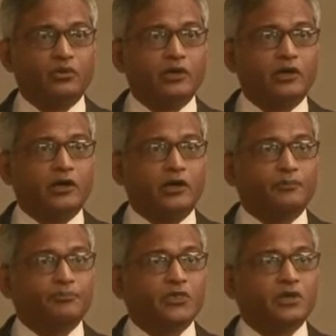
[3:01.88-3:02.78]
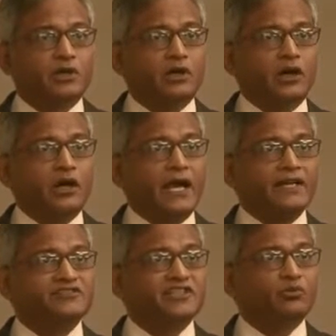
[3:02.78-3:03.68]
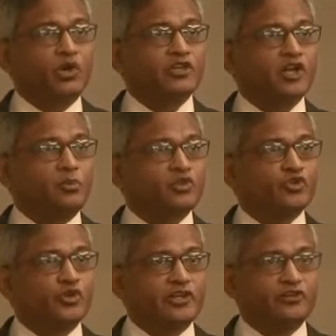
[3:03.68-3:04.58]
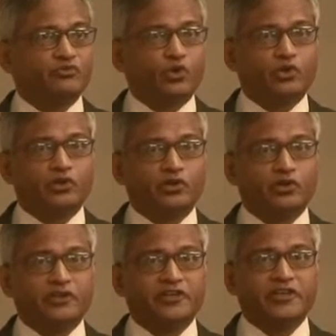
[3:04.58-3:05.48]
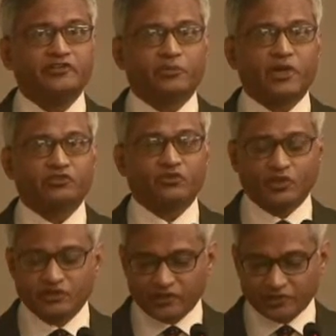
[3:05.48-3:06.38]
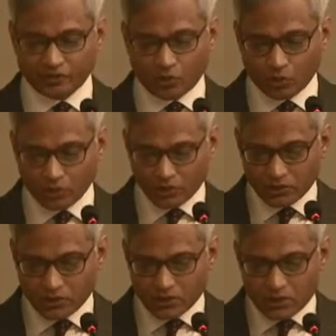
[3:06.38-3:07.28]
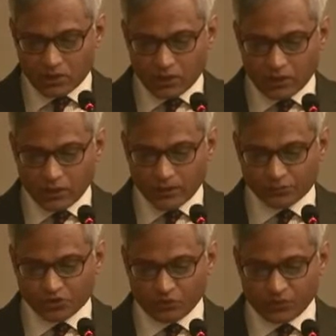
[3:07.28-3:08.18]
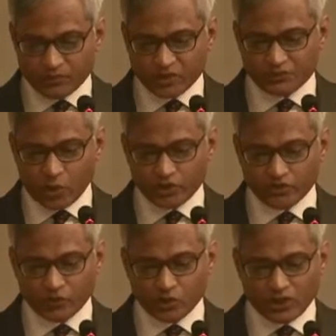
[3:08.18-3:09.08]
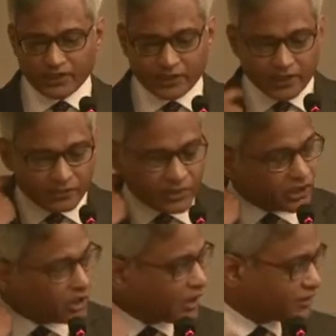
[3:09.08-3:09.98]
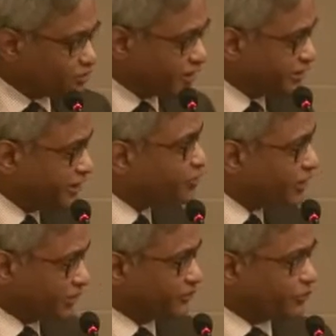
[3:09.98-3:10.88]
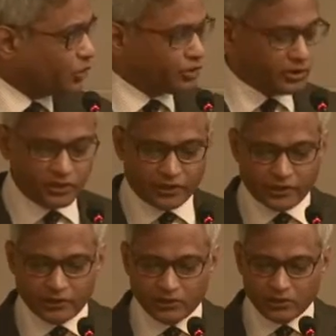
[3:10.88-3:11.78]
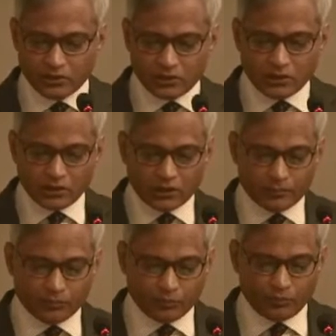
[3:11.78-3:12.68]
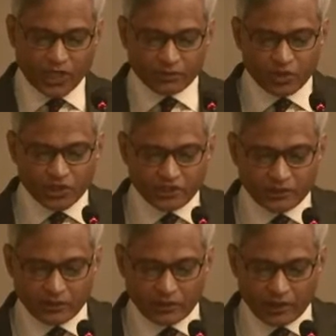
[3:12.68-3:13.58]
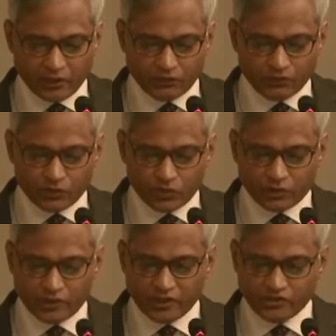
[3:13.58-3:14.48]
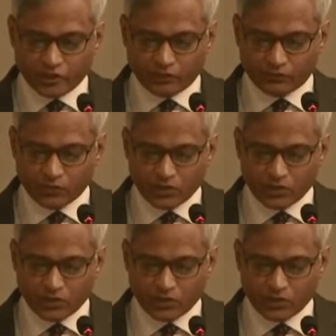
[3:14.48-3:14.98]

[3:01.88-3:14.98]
um, uh, and see what are the opportunities for uh, the Asia-Pacific region as a whole. Um, so from this point of view, I, let me congratulate the ICRIER for a um, path-breaking kind of uh, initiative.